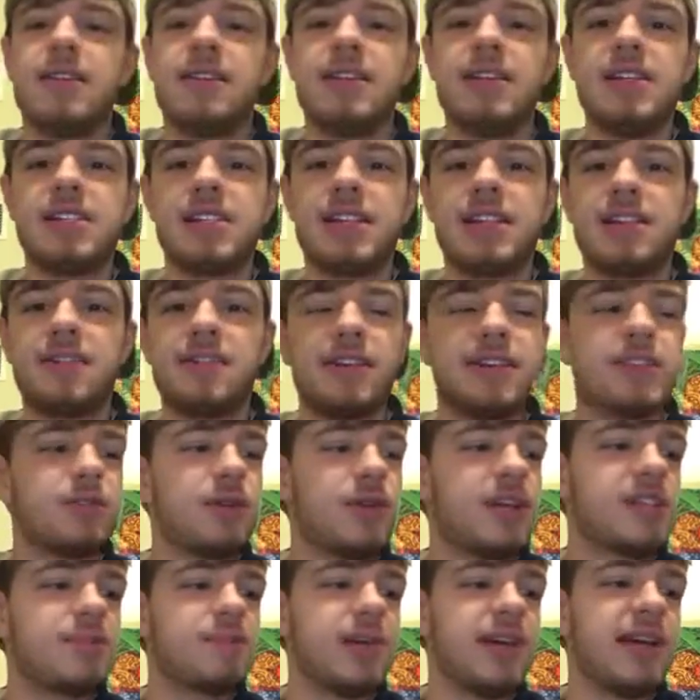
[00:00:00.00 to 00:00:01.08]
These
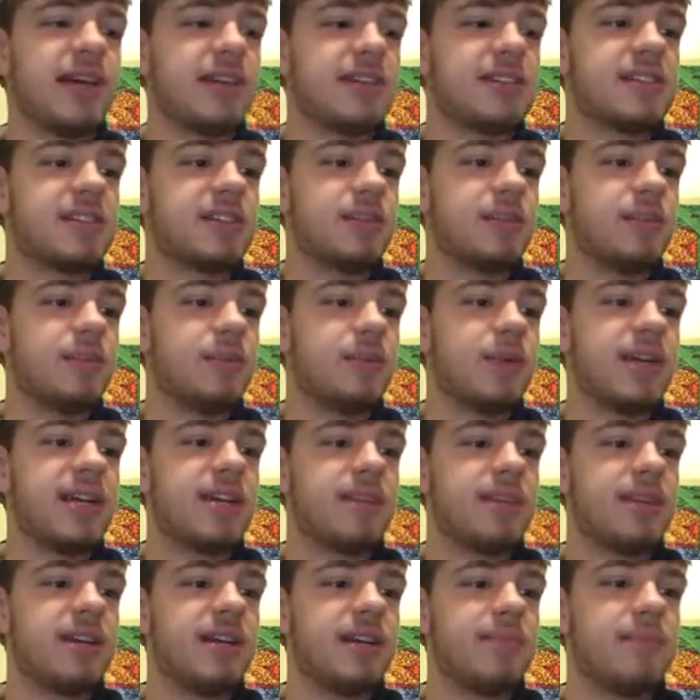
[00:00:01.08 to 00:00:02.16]
individualized plans include
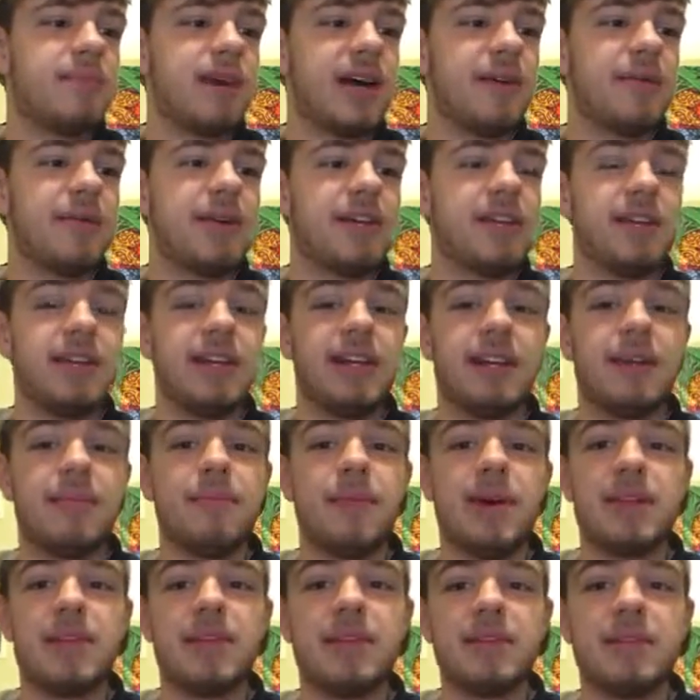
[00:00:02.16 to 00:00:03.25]
weekly, bi-weekly, and
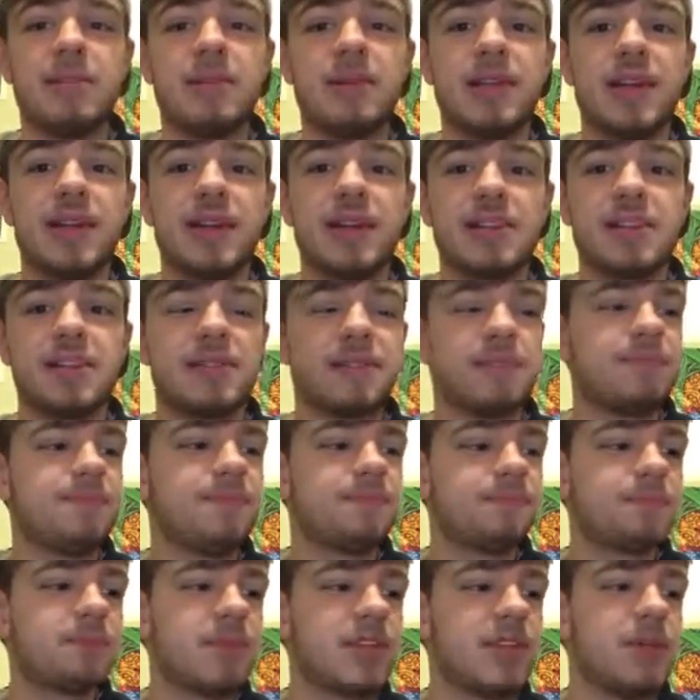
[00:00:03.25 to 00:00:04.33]
monthly plans,
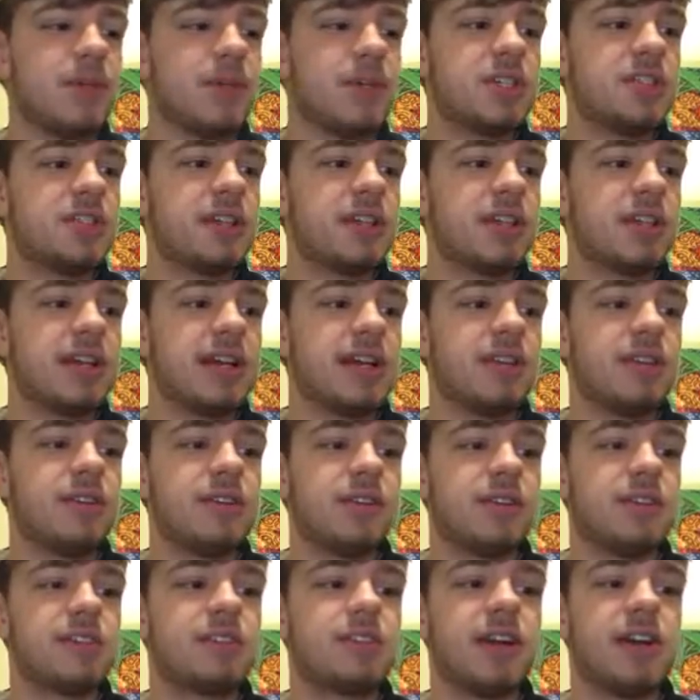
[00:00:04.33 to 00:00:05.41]
which
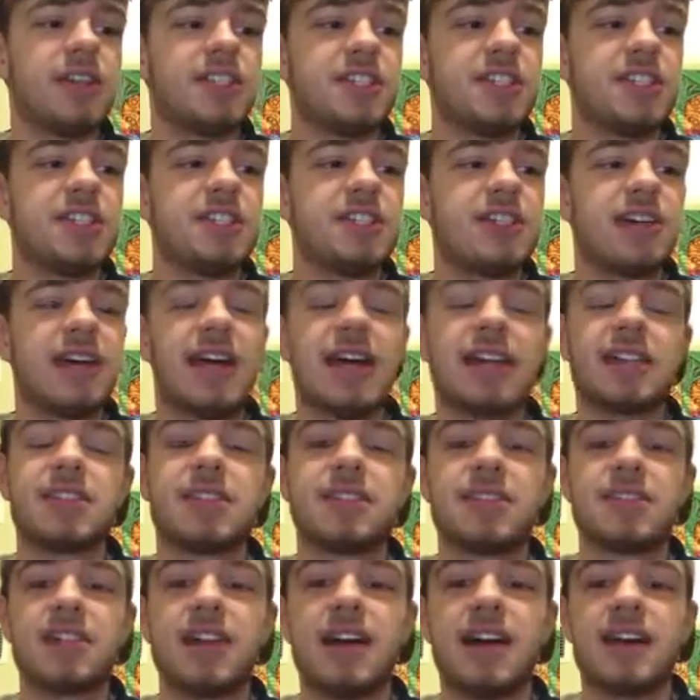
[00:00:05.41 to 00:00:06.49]
include stretches,
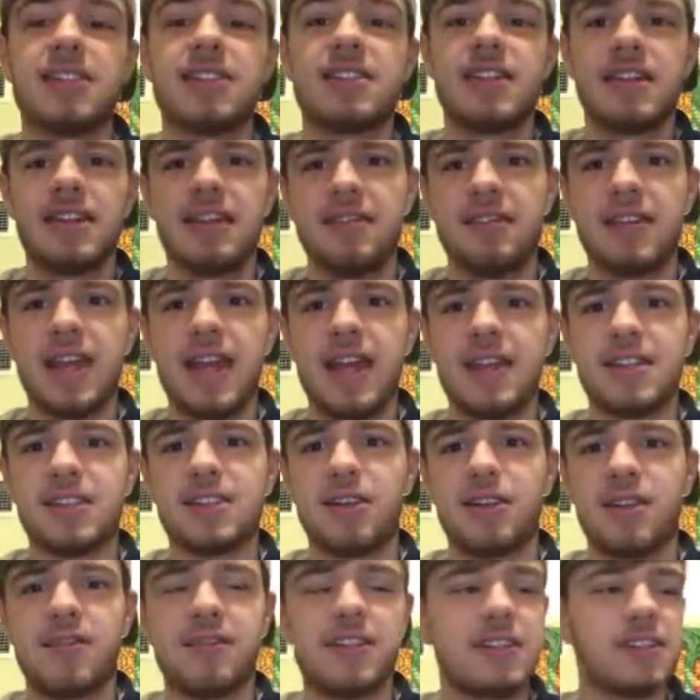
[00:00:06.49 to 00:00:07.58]
exercise, and even
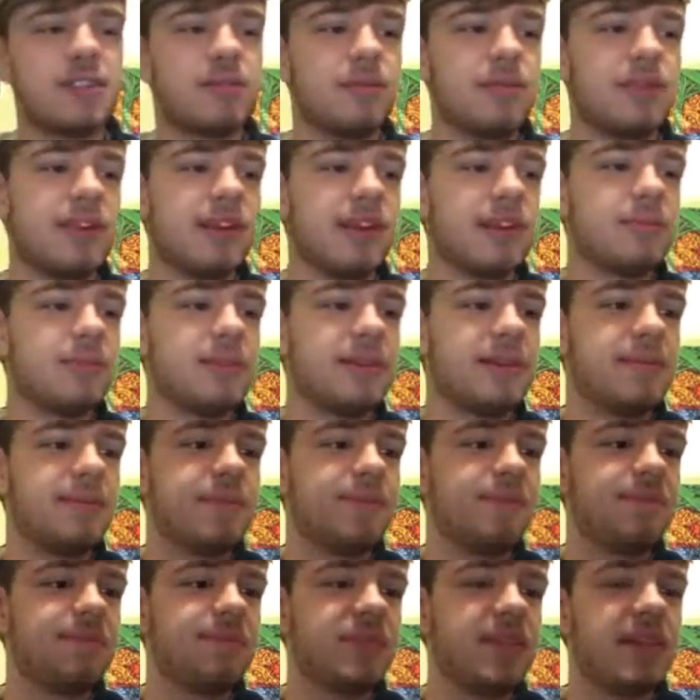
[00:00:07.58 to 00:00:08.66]
hands-on physical therapy
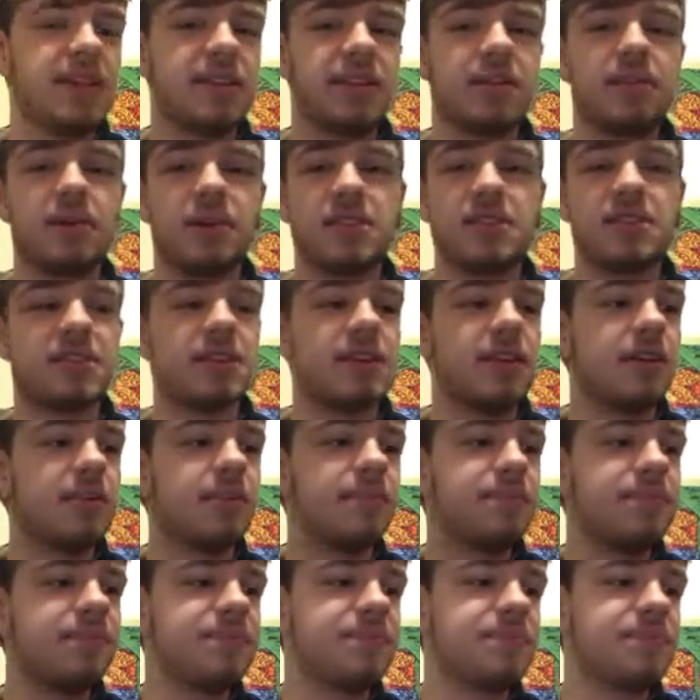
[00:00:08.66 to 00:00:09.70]
in the person's home.